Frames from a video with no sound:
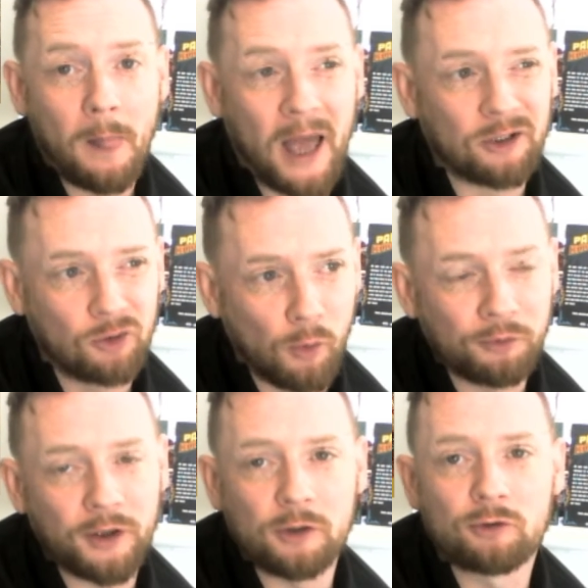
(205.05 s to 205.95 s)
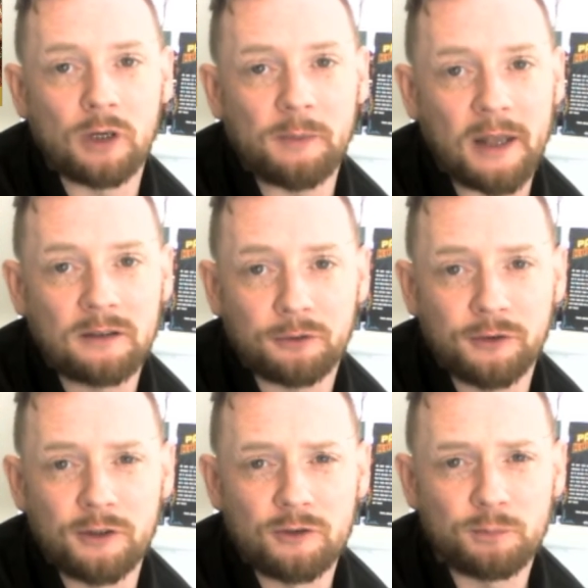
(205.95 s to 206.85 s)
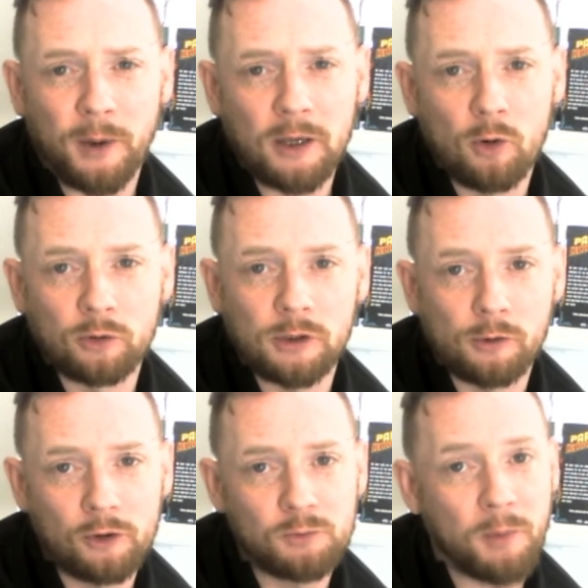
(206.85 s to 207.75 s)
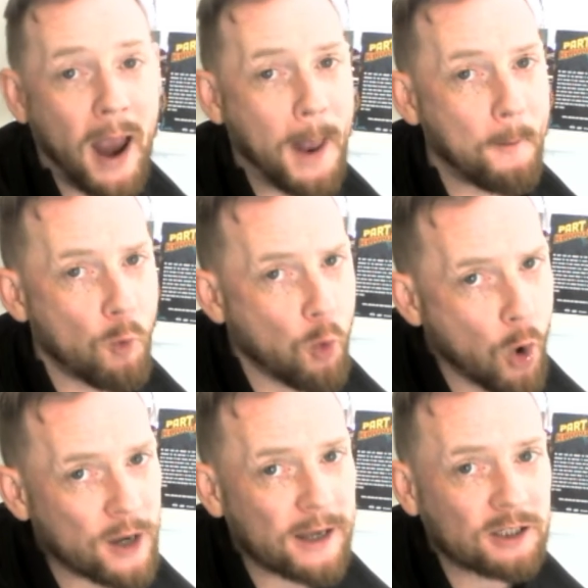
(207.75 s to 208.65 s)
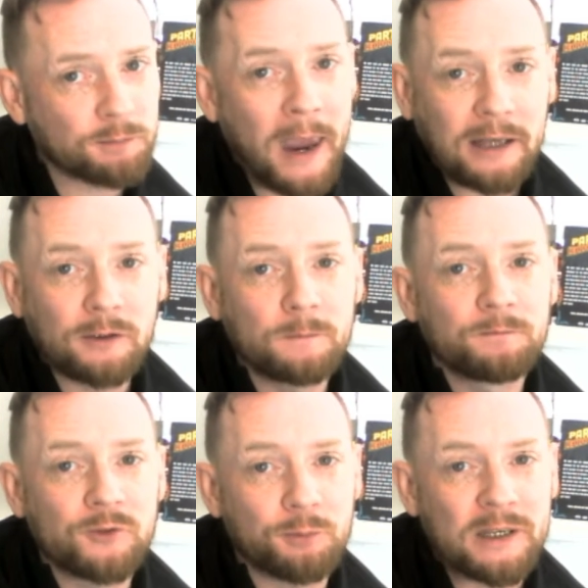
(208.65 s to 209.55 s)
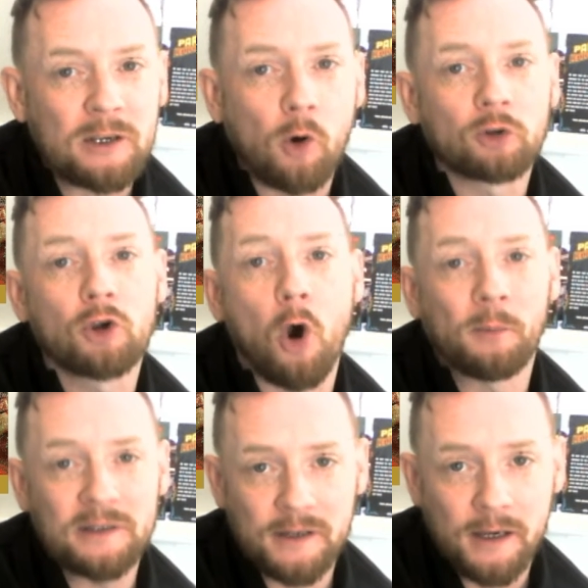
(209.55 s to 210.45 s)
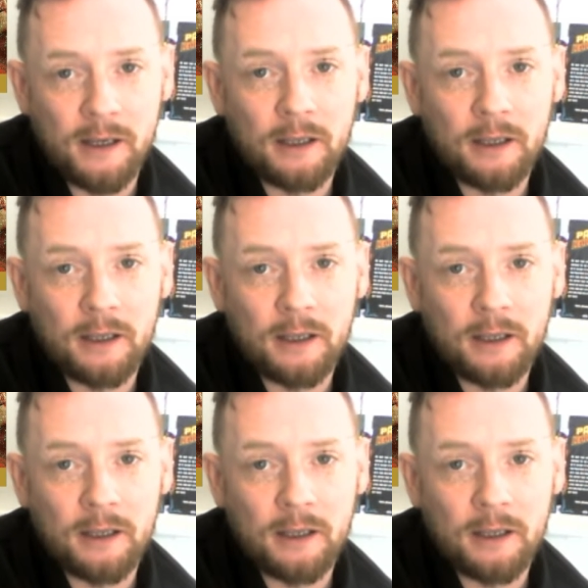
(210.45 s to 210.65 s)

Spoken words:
I don't think there's going to be interference by Cody Rhodes, but I would expect him to be on commentary.